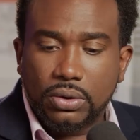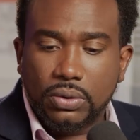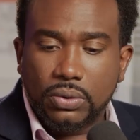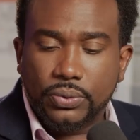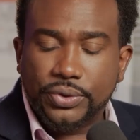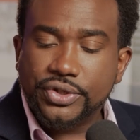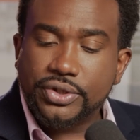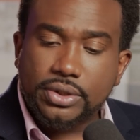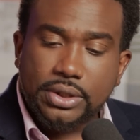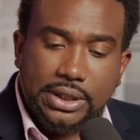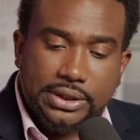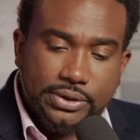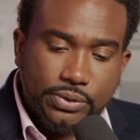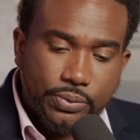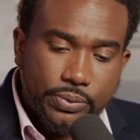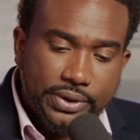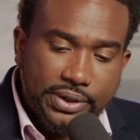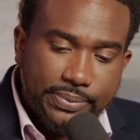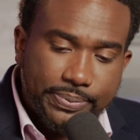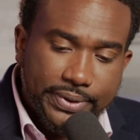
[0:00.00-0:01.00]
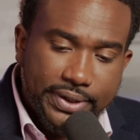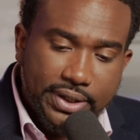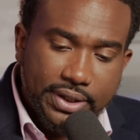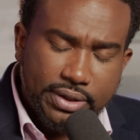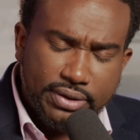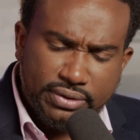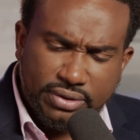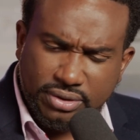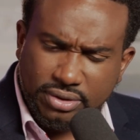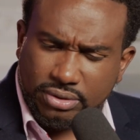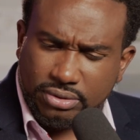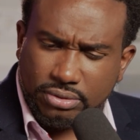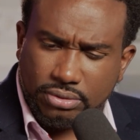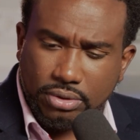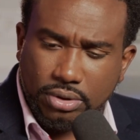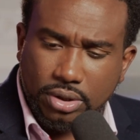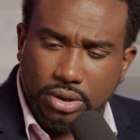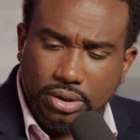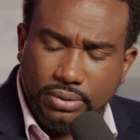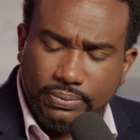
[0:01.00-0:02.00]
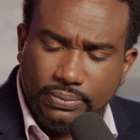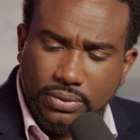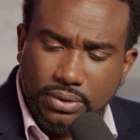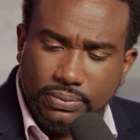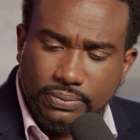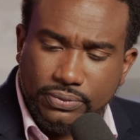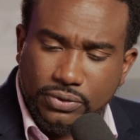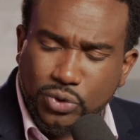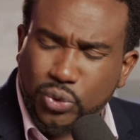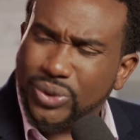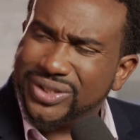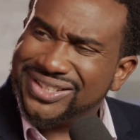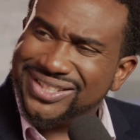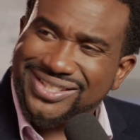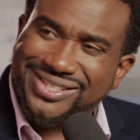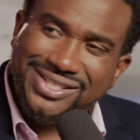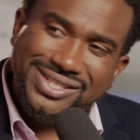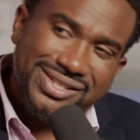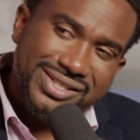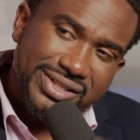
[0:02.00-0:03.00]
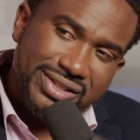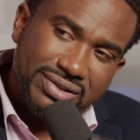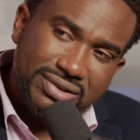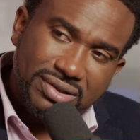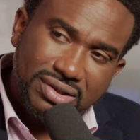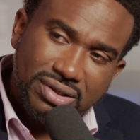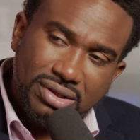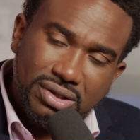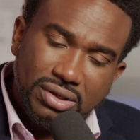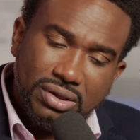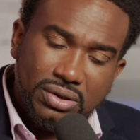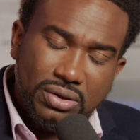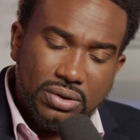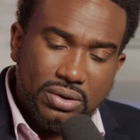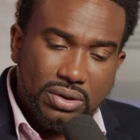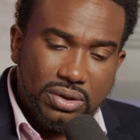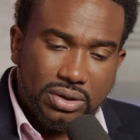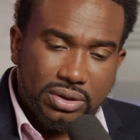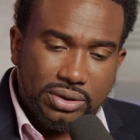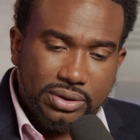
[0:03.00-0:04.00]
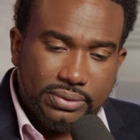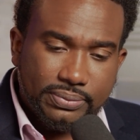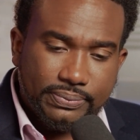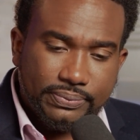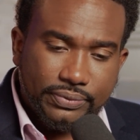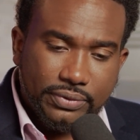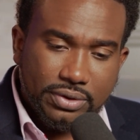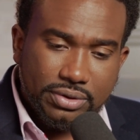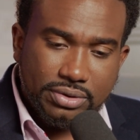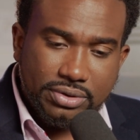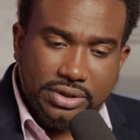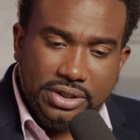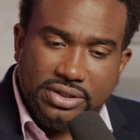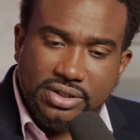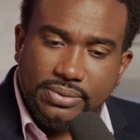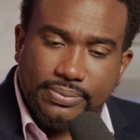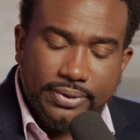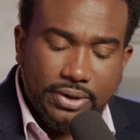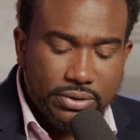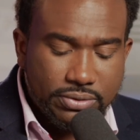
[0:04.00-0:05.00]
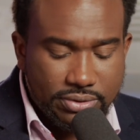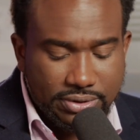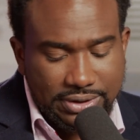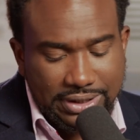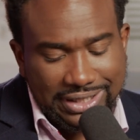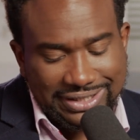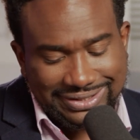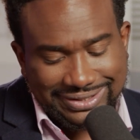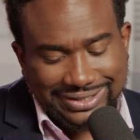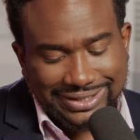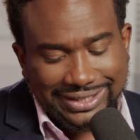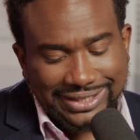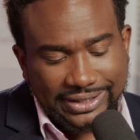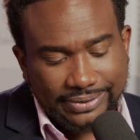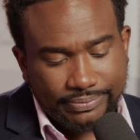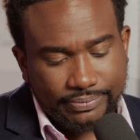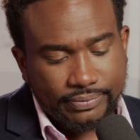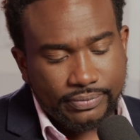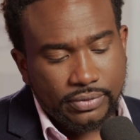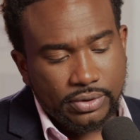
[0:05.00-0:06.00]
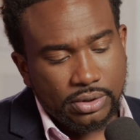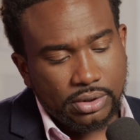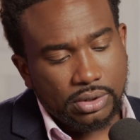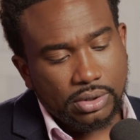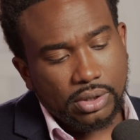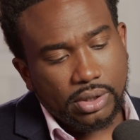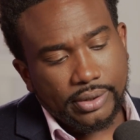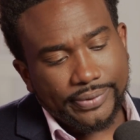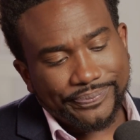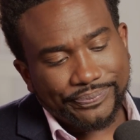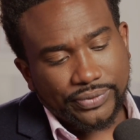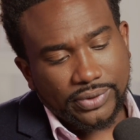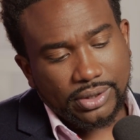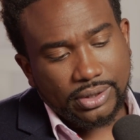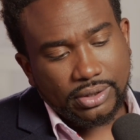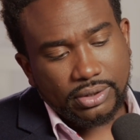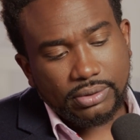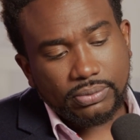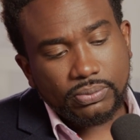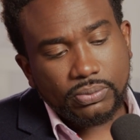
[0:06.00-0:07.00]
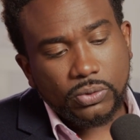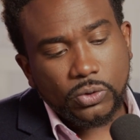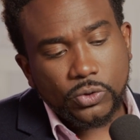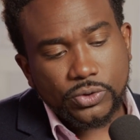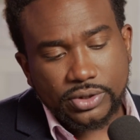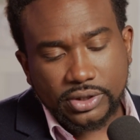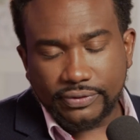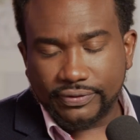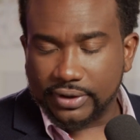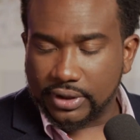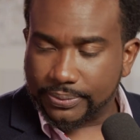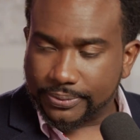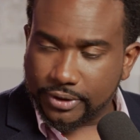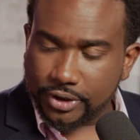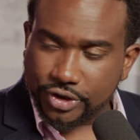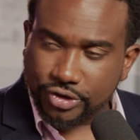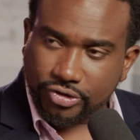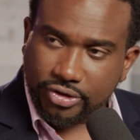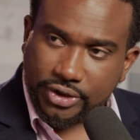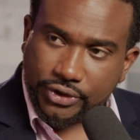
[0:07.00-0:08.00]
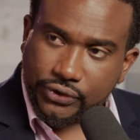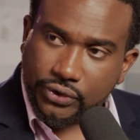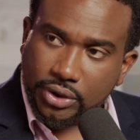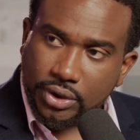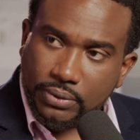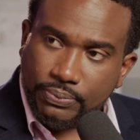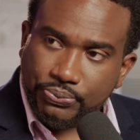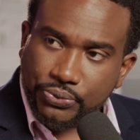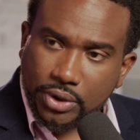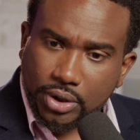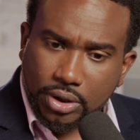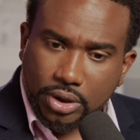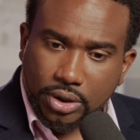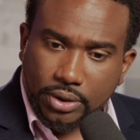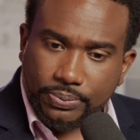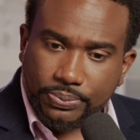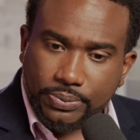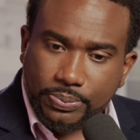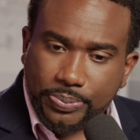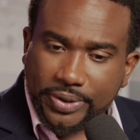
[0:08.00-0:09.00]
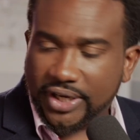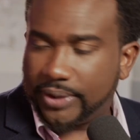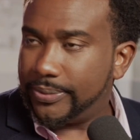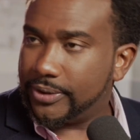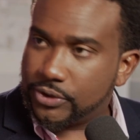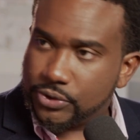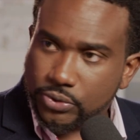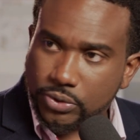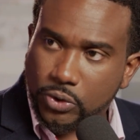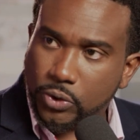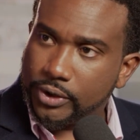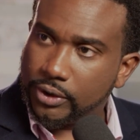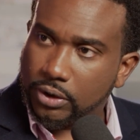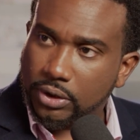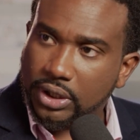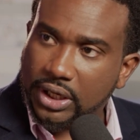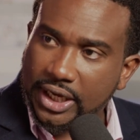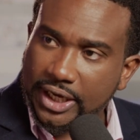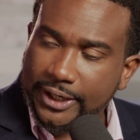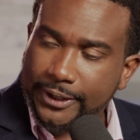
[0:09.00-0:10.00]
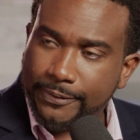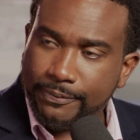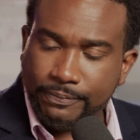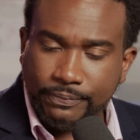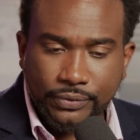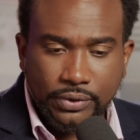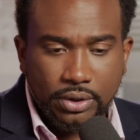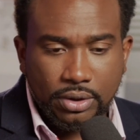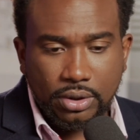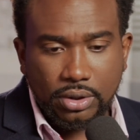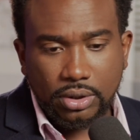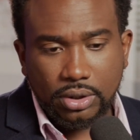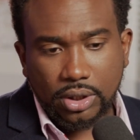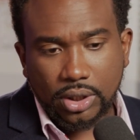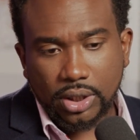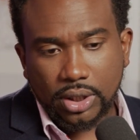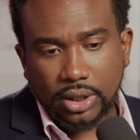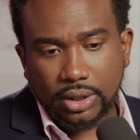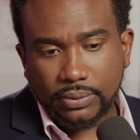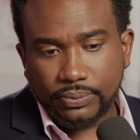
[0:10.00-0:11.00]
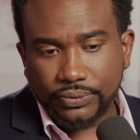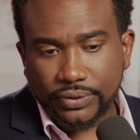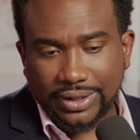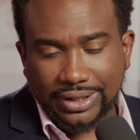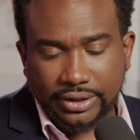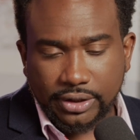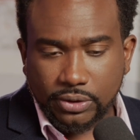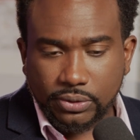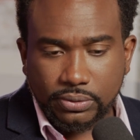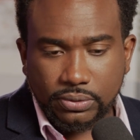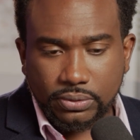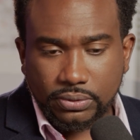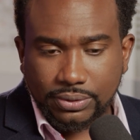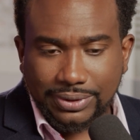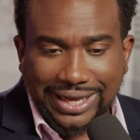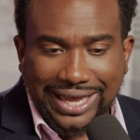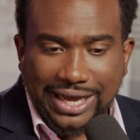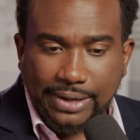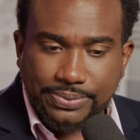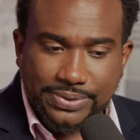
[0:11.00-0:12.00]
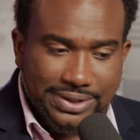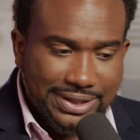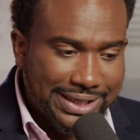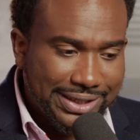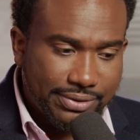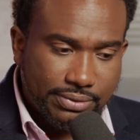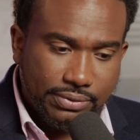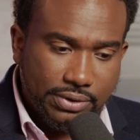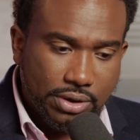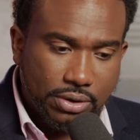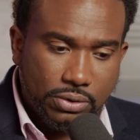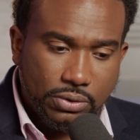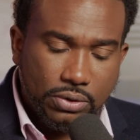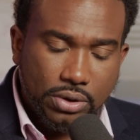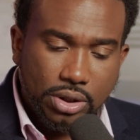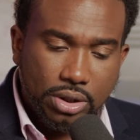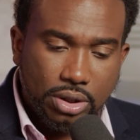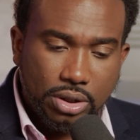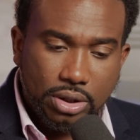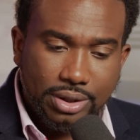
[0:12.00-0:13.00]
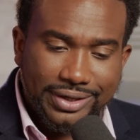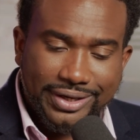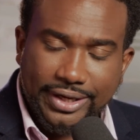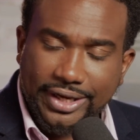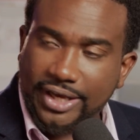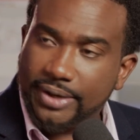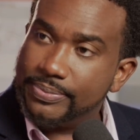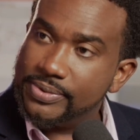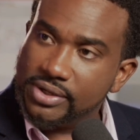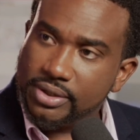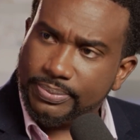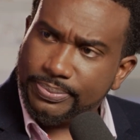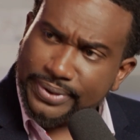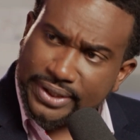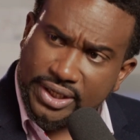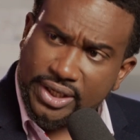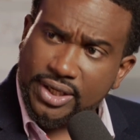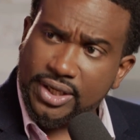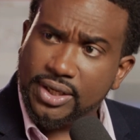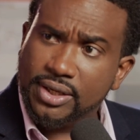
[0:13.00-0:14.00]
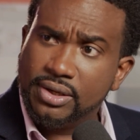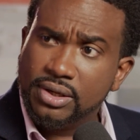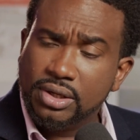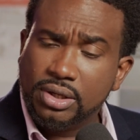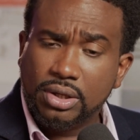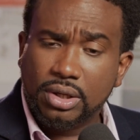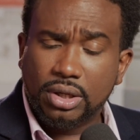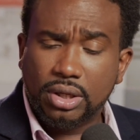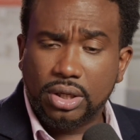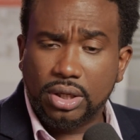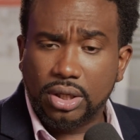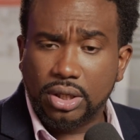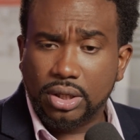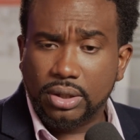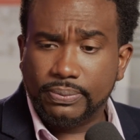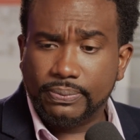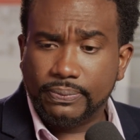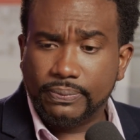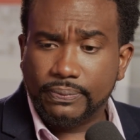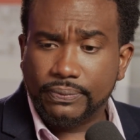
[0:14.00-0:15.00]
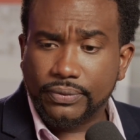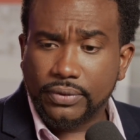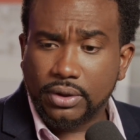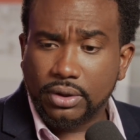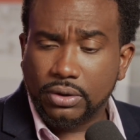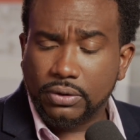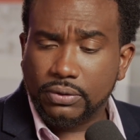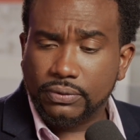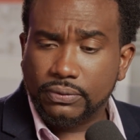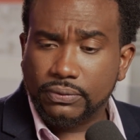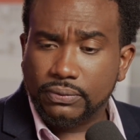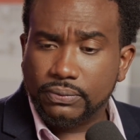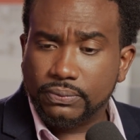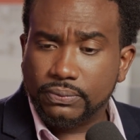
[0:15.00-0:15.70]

We started WiPay in uh, 2016. Mm -hmm. um, just about that time, in most developed countries, uh, payments were going online. Uh, you know, apps like you know uh, Airbnb, um, you know,